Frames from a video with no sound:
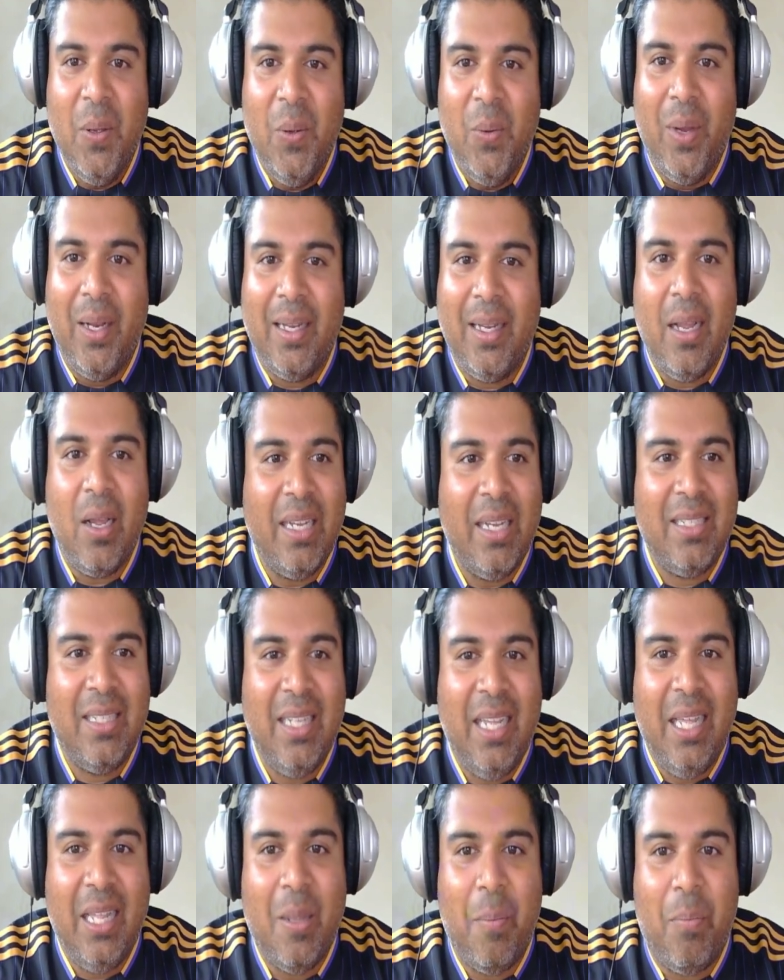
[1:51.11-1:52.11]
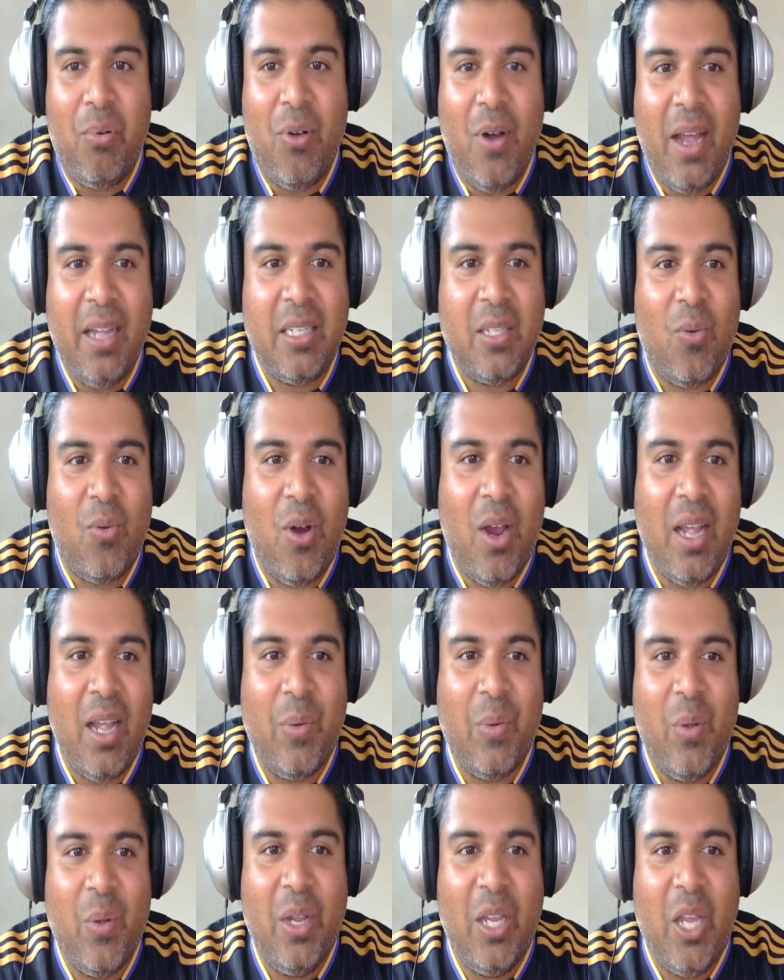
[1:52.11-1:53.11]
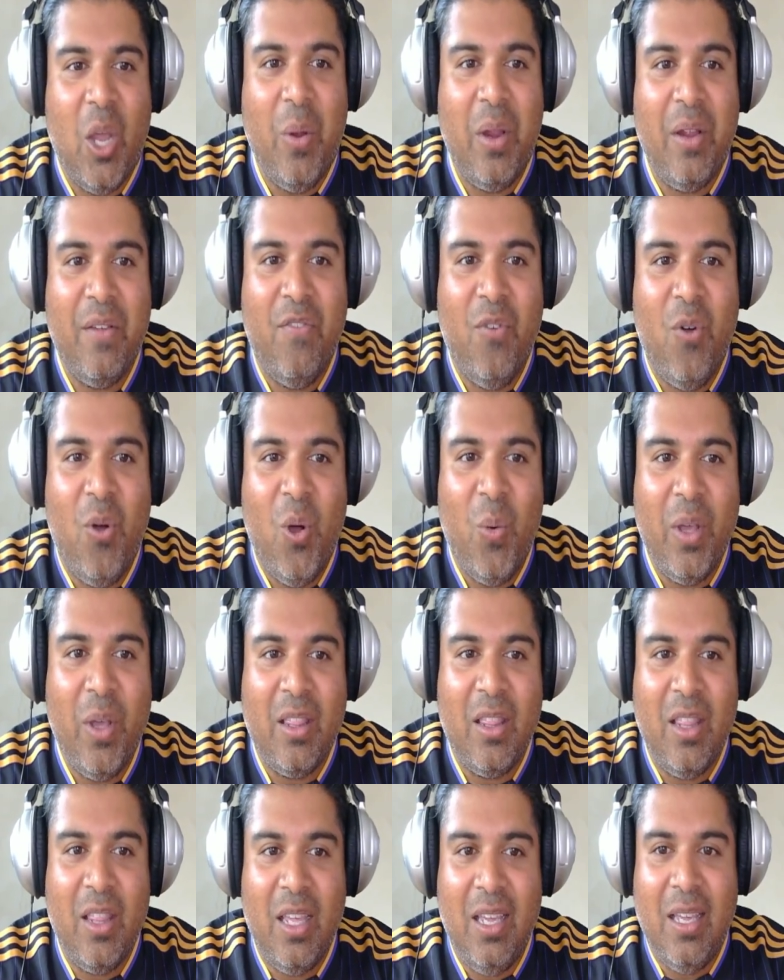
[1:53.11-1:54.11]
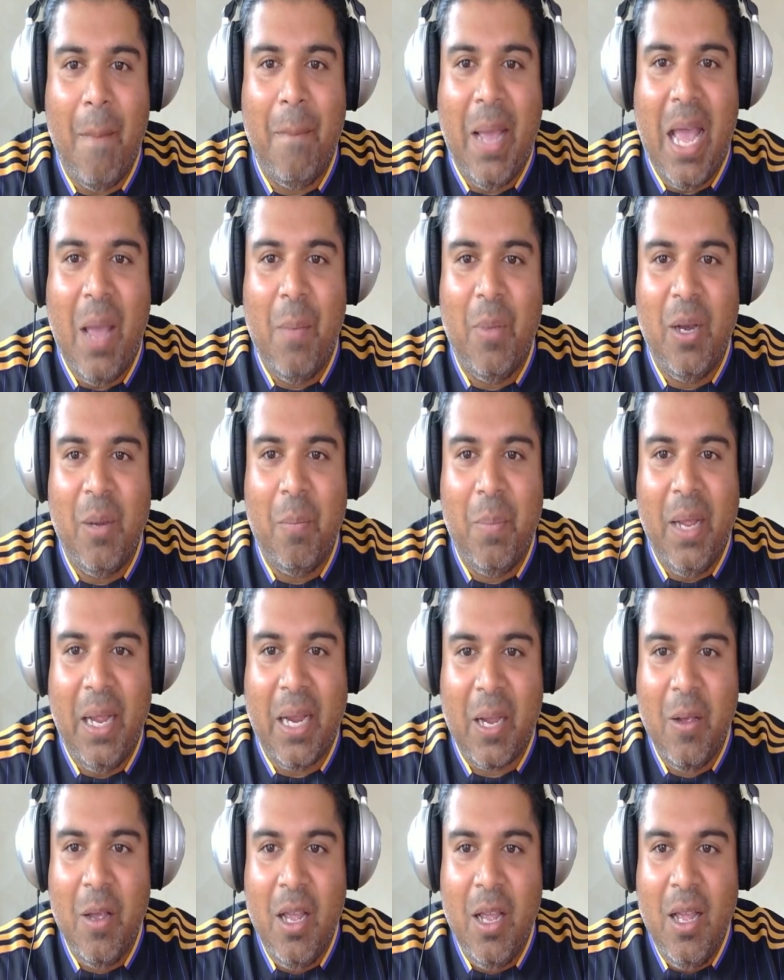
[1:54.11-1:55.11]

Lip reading: We didn't see the price rise we were going for with the Bearman pick.